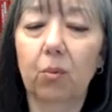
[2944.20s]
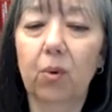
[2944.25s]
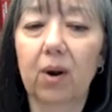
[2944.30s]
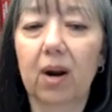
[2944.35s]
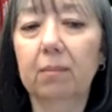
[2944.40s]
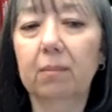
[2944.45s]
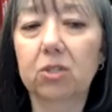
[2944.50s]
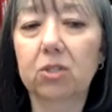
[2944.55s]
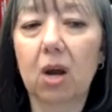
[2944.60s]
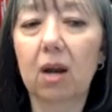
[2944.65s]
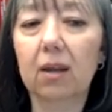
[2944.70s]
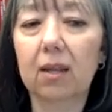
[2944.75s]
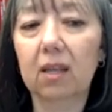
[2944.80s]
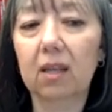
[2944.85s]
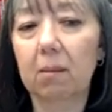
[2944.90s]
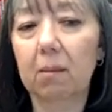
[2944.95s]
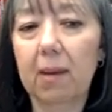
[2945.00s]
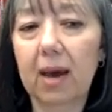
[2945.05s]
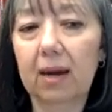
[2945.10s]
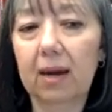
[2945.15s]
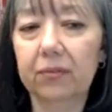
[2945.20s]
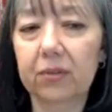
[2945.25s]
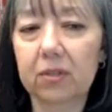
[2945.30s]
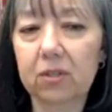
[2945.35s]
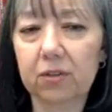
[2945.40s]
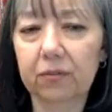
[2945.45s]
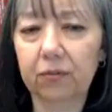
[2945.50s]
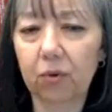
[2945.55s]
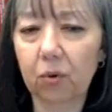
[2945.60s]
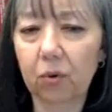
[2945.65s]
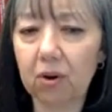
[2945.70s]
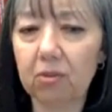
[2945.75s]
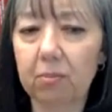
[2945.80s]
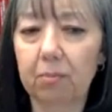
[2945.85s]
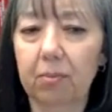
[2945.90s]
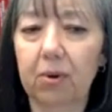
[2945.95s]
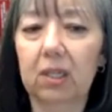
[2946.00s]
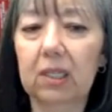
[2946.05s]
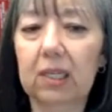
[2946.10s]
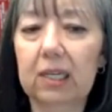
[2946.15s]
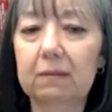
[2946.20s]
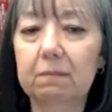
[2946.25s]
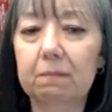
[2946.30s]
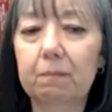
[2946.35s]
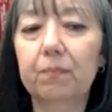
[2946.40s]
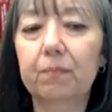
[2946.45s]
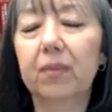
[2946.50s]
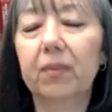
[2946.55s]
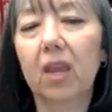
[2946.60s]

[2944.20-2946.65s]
But what I'm talking about in this fourth bullet